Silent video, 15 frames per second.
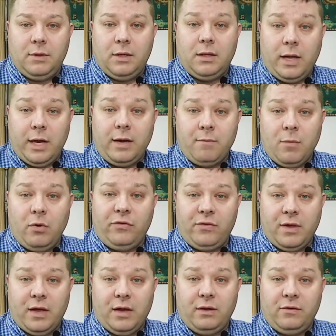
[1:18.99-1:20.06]
Like most
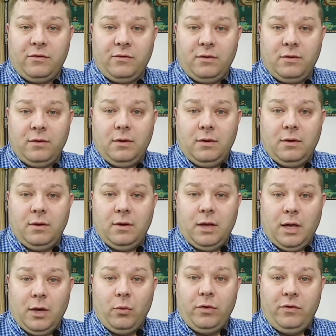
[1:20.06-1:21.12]
things,
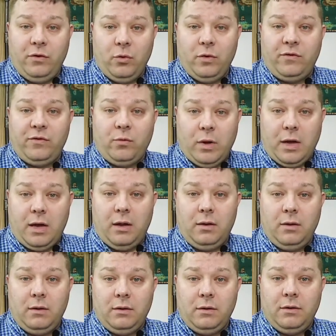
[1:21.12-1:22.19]
it would do us
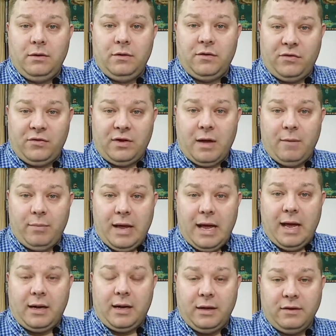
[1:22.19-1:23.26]
well to step
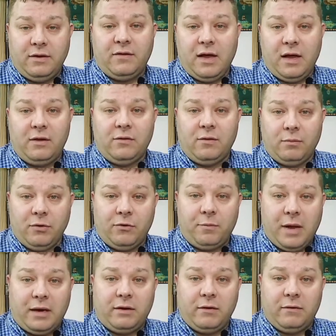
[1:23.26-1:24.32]
back and to take some
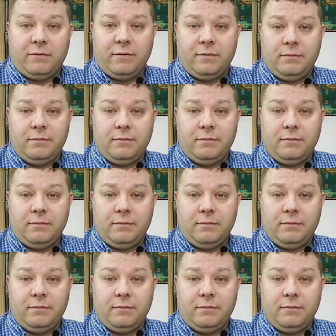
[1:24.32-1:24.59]
perspective.